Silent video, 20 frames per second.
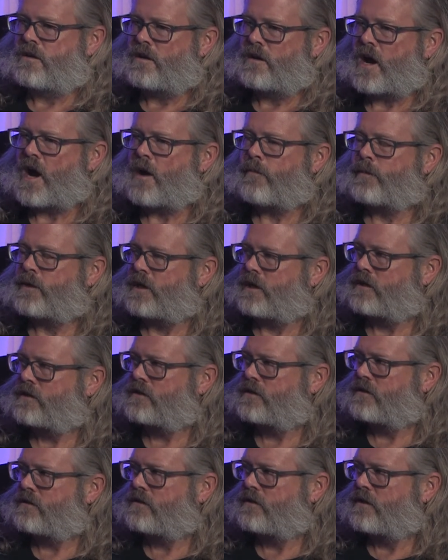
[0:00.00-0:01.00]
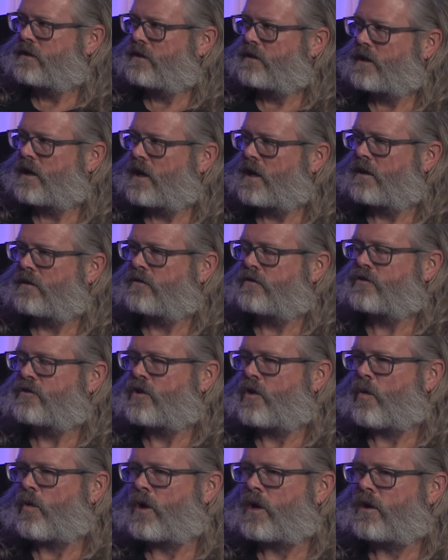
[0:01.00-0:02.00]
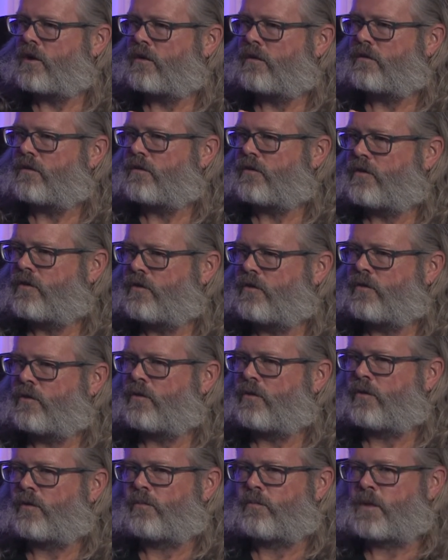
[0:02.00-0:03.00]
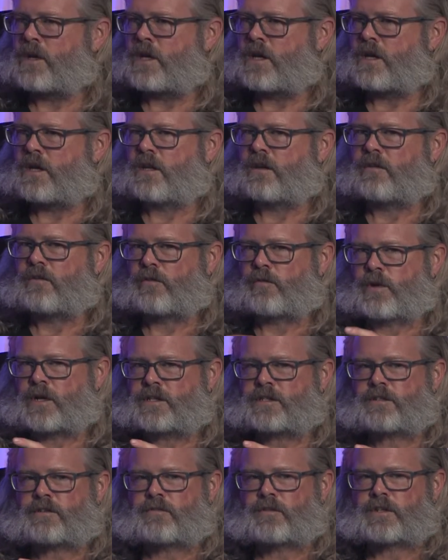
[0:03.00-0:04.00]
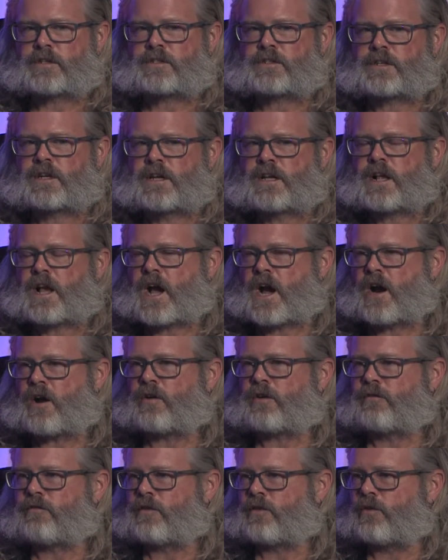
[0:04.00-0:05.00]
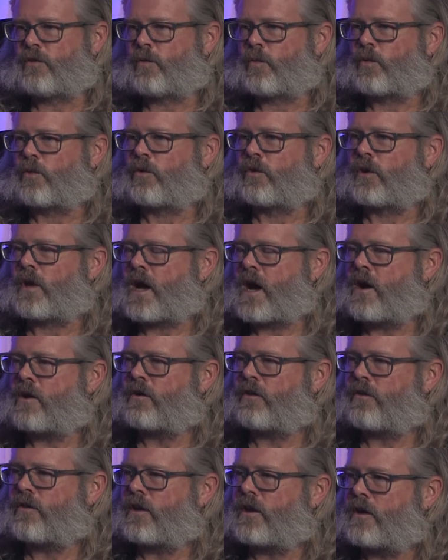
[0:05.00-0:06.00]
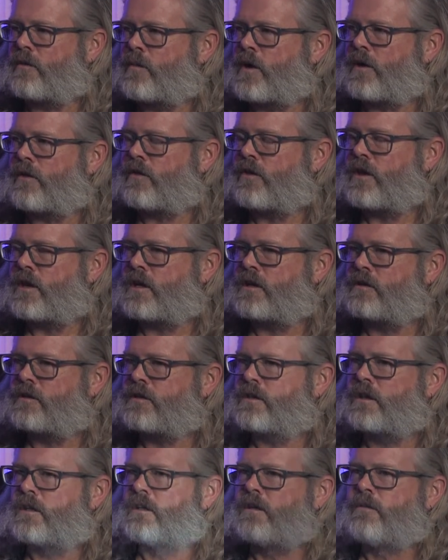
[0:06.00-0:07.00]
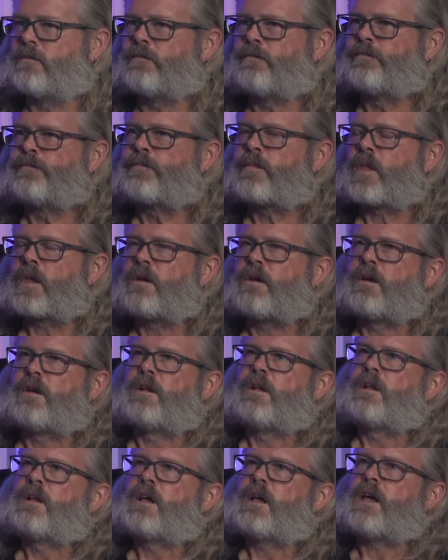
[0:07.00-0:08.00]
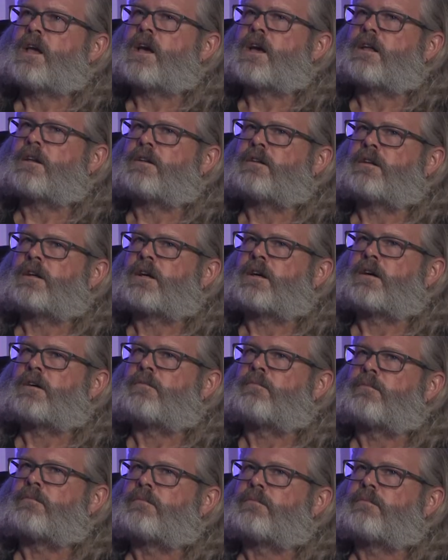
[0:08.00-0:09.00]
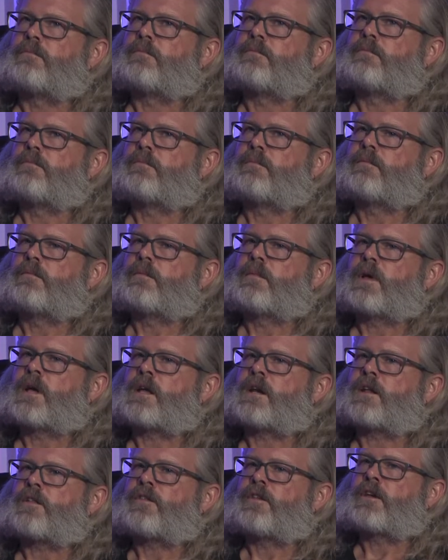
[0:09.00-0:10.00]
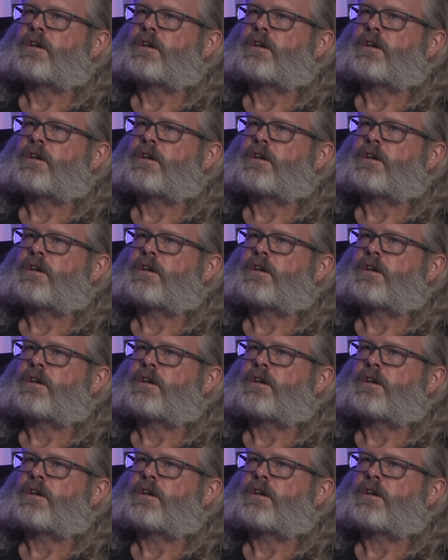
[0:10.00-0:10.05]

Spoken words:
optics and showing you and me and the rest of us how to view the world, how to think about things. And I think